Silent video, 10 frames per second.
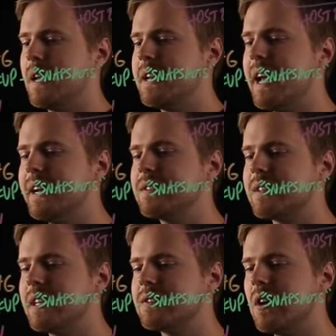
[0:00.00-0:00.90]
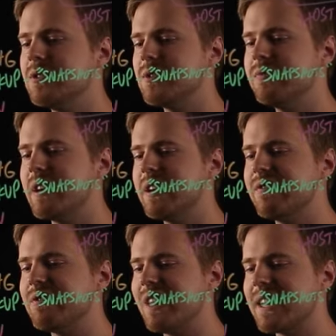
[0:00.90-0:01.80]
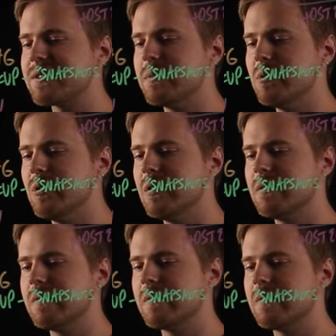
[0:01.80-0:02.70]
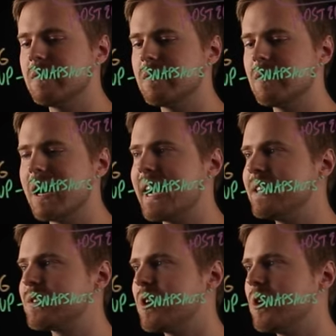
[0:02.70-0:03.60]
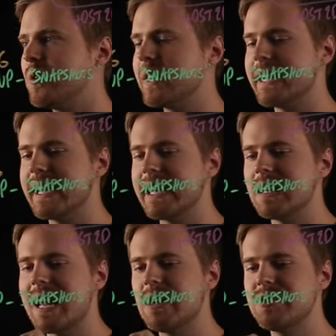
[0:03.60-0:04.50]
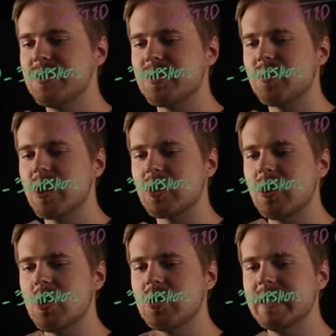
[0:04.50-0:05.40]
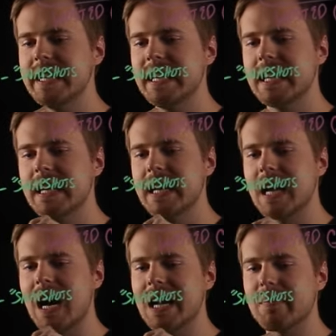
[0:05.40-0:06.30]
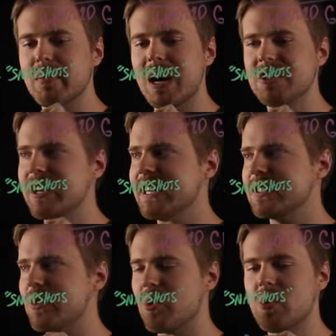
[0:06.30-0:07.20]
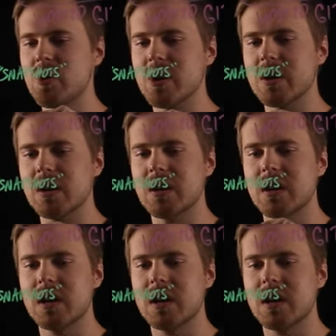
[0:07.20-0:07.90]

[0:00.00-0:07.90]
Next, it's also very flexible, right? So it allows you to work locally on a project, or